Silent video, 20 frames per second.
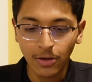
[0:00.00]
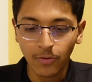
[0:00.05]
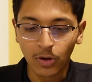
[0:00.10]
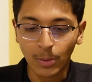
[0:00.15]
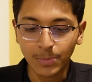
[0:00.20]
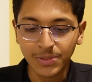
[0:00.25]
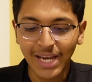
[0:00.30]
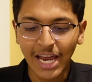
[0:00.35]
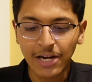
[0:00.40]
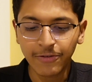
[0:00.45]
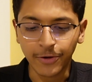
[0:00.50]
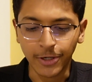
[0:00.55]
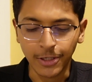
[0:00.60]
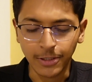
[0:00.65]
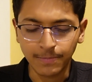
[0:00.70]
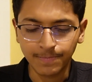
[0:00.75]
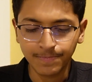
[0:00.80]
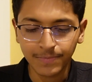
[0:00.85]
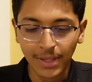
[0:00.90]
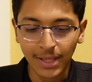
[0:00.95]
from Stanford.
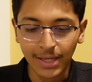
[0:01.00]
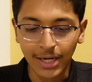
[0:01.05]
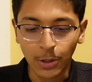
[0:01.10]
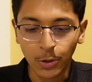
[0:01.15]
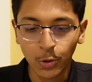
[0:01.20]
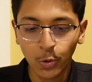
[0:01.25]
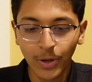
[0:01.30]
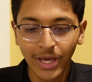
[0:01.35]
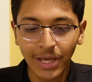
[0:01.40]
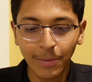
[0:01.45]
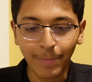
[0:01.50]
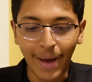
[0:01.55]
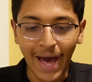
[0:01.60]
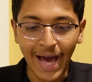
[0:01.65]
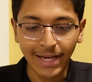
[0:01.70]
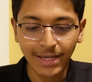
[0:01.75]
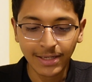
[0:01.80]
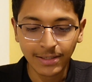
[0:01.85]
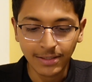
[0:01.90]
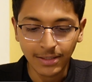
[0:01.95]
Now going
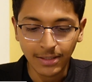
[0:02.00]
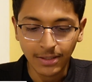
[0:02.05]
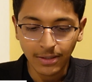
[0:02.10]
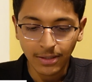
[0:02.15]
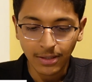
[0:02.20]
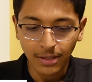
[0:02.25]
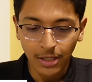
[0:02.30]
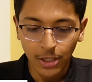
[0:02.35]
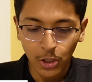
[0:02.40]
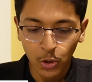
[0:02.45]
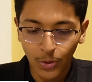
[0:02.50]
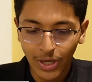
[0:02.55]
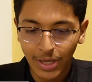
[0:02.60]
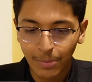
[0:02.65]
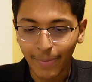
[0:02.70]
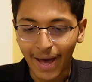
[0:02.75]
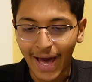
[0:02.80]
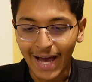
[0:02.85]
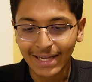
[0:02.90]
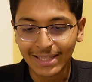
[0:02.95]
back,
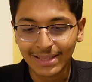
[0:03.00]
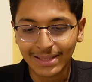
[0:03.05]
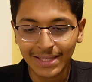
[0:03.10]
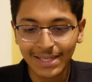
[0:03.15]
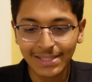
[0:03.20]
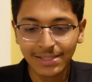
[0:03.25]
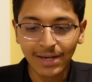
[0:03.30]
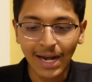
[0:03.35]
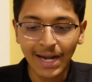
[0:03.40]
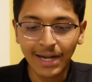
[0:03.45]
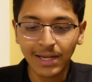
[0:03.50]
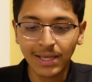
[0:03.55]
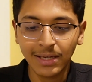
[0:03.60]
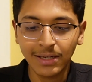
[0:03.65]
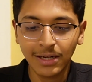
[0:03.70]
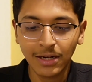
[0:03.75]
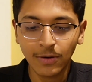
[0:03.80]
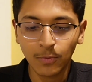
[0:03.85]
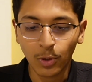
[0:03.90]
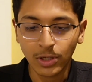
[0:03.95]
this right
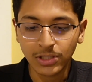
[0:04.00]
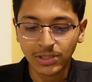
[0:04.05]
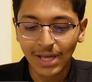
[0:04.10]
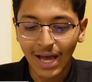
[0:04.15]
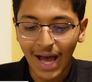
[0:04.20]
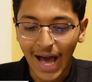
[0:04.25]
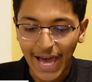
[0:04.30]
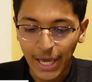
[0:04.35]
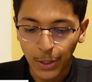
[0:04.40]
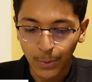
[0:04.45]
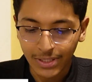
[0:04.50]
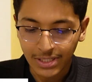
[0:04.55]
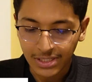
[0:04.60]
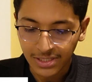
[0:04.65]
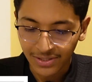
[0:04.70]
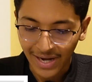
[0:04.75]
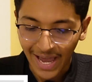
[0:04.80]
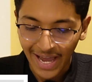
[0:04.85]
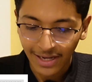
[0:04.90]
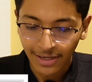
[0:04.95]
here was the iOS
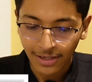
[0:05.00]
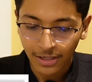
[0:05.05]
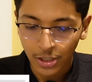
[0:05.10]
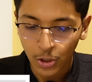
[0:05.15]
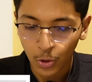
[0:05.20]
track.